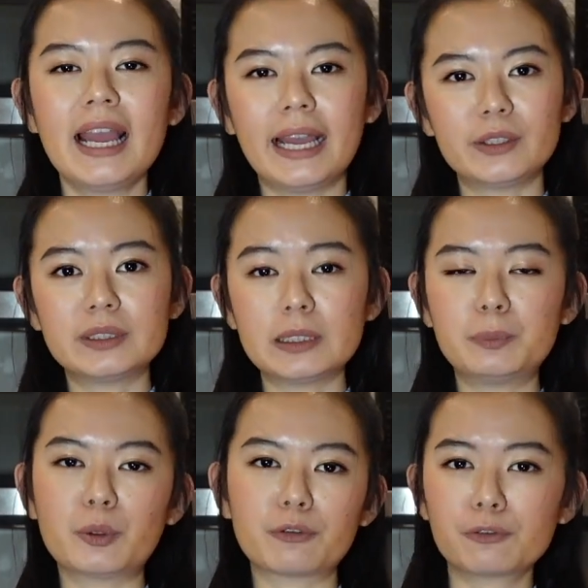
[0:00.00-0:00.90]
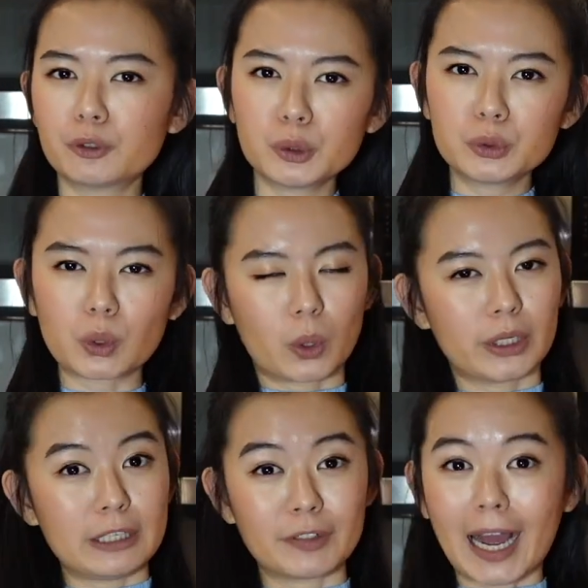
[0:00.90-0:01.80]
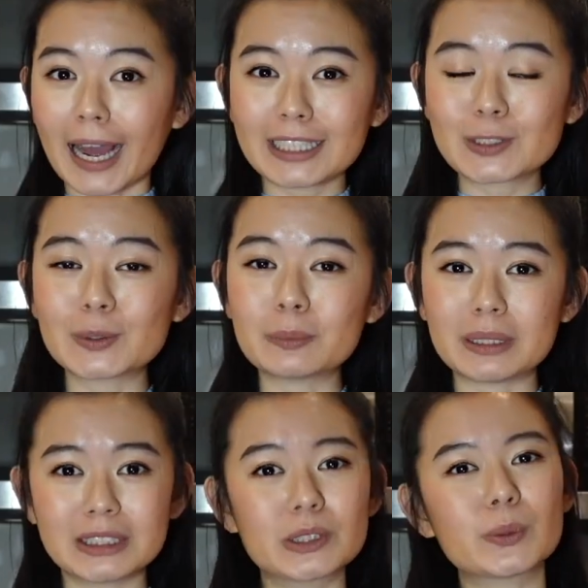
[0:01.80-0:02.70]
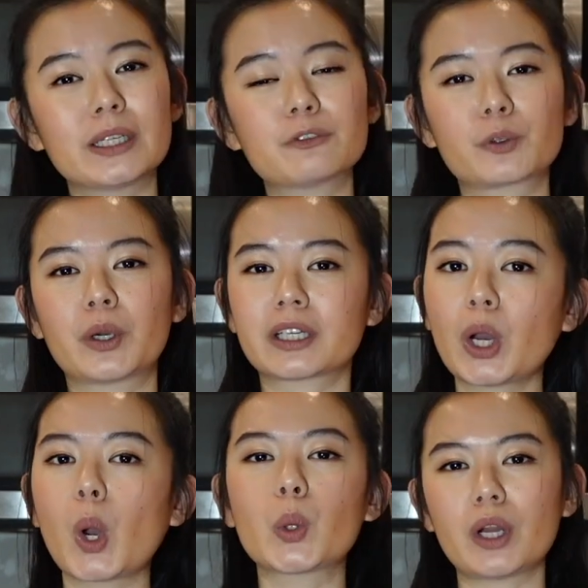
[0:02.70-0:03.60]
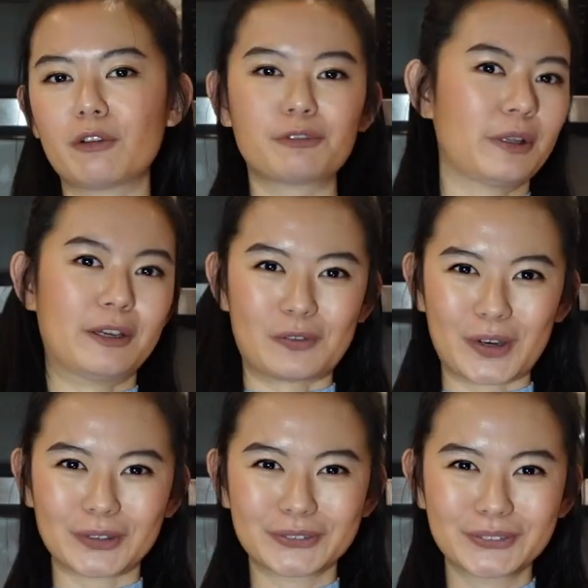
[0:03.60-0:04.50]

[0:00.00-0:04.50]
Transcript: and you dip your fruit or even ice cream into it for a coat of flavor.